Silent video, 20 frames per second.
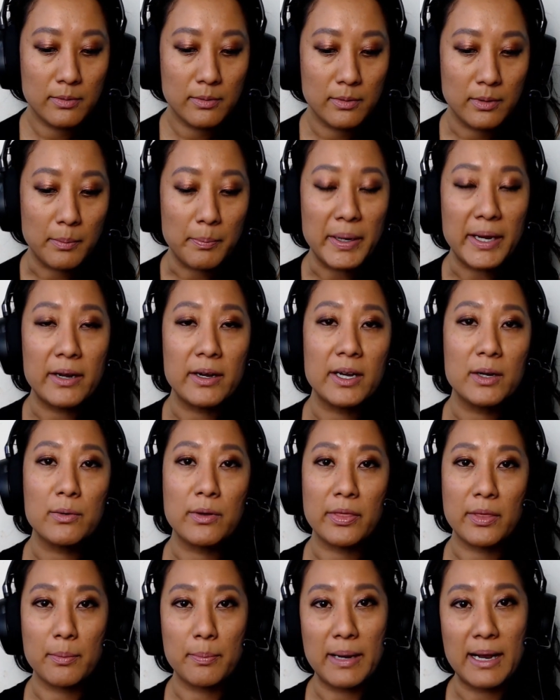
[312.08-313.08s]
the pairing
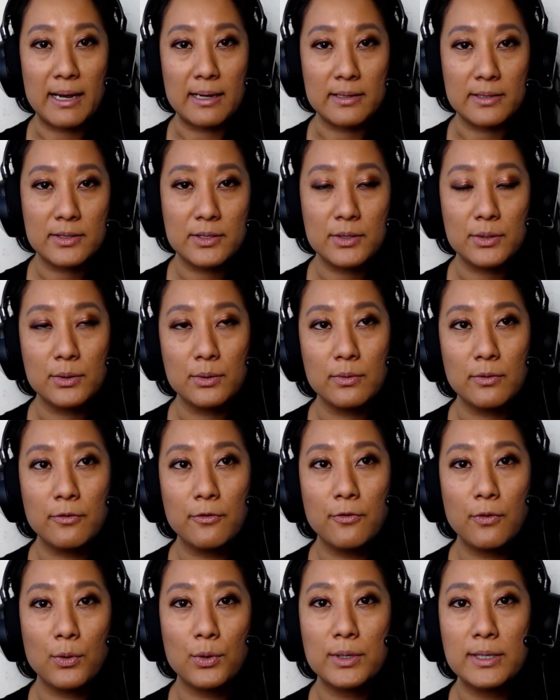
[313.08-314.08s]
with the past. So
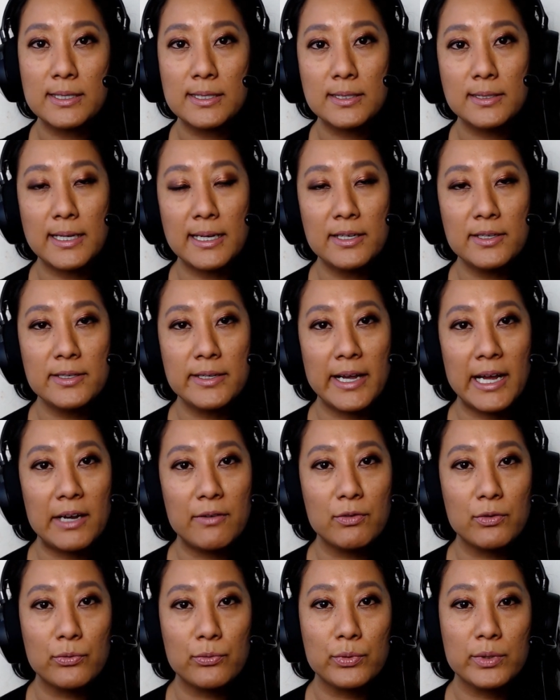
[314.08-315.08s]
fours tend to have
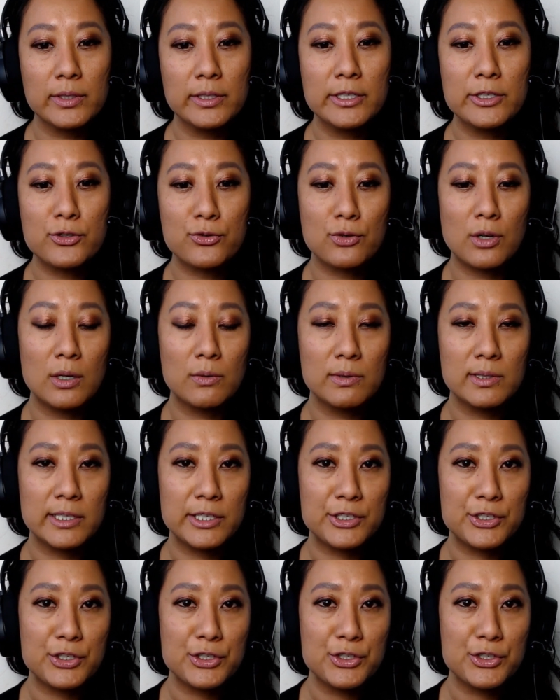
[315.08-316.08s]
a really strong
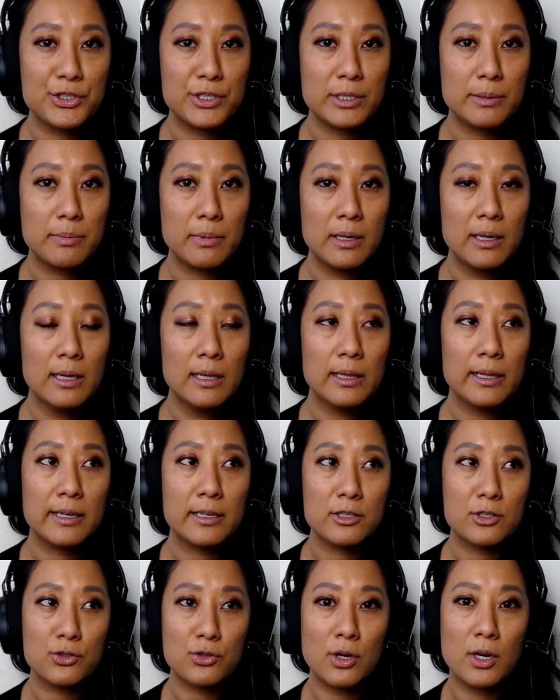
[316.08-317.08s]
relationship, like a
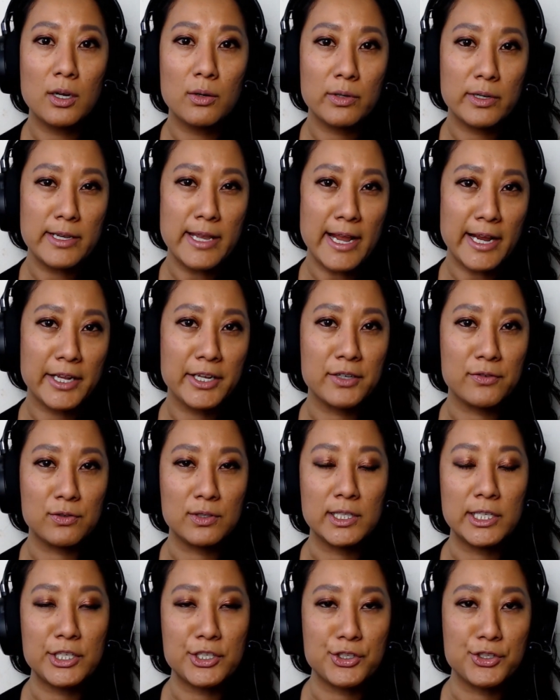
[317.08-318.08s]
strong negative
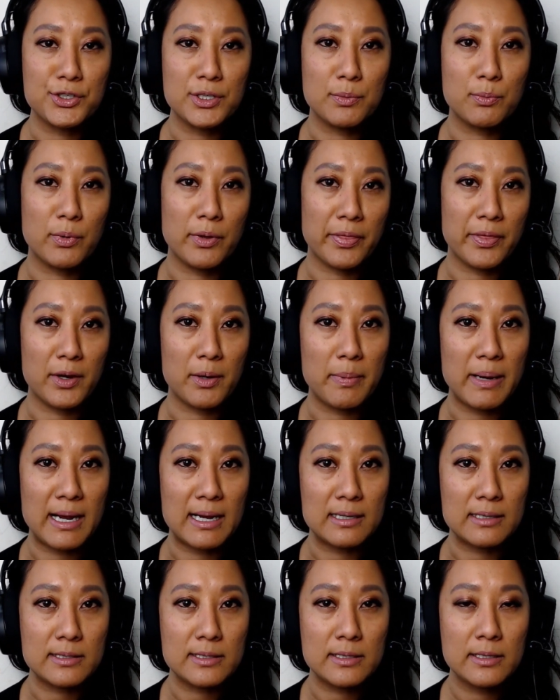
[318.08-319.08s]
relationship with their
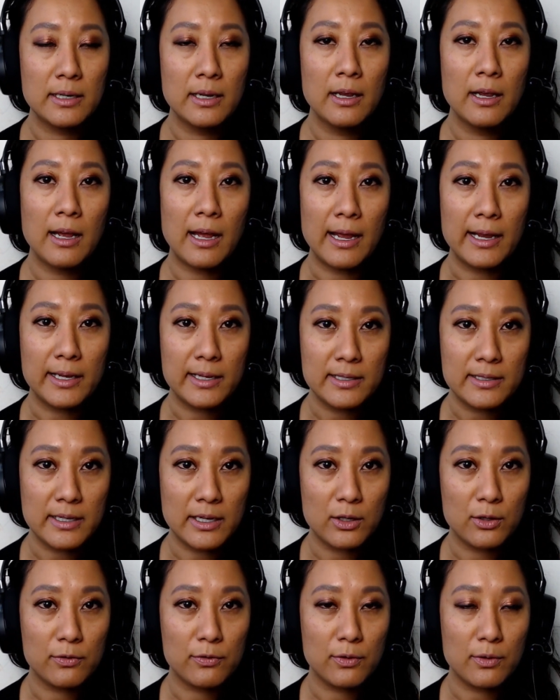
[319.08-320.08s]
past. I can
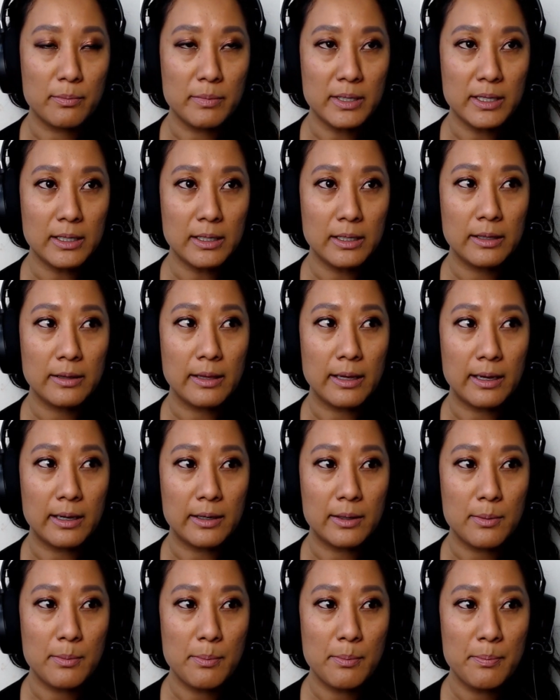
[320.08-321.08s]
tell for me that